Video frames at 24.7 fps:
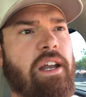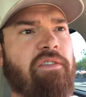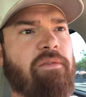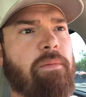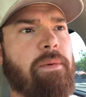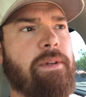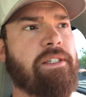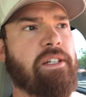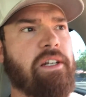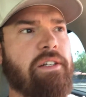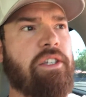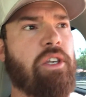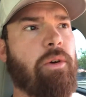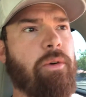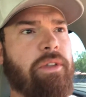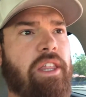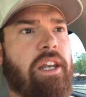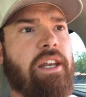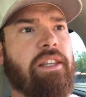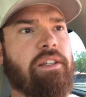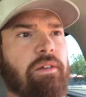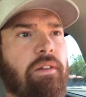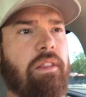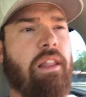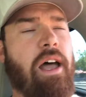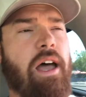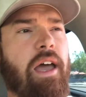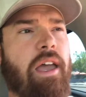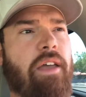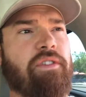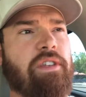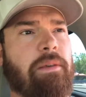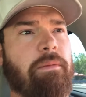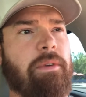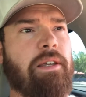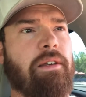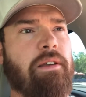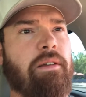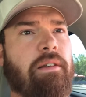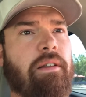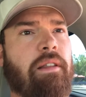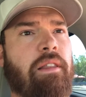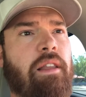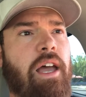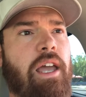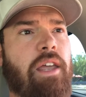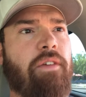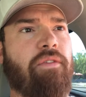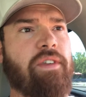Everybody's going to deal with it in their lives. I
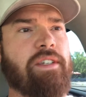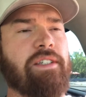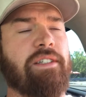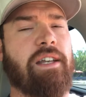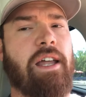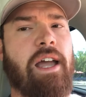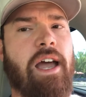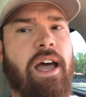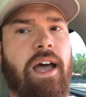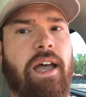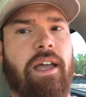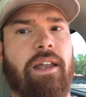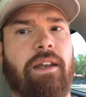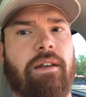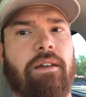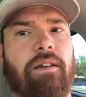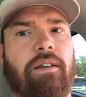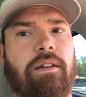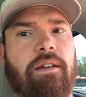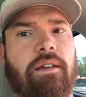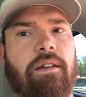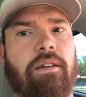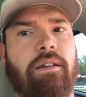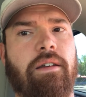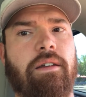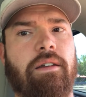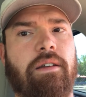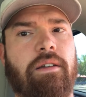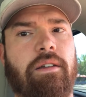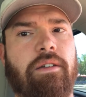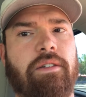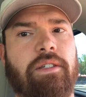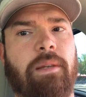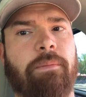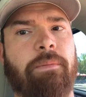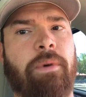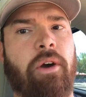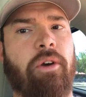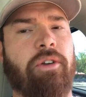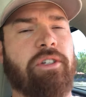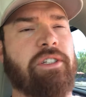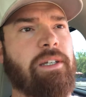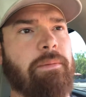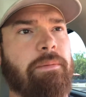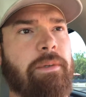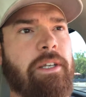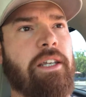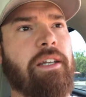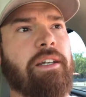mean, life is not
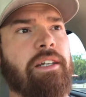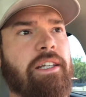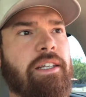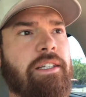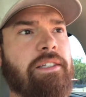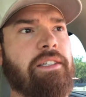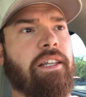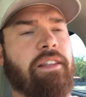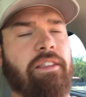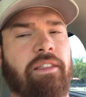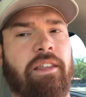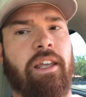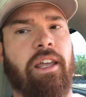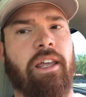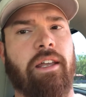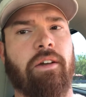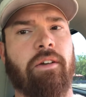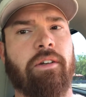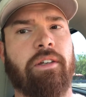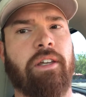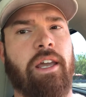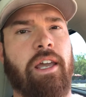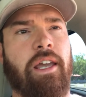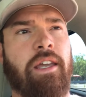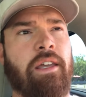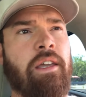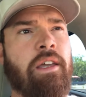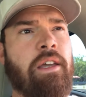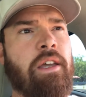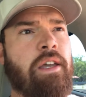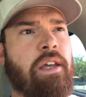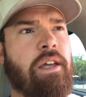supposed to be an easy thing, okay?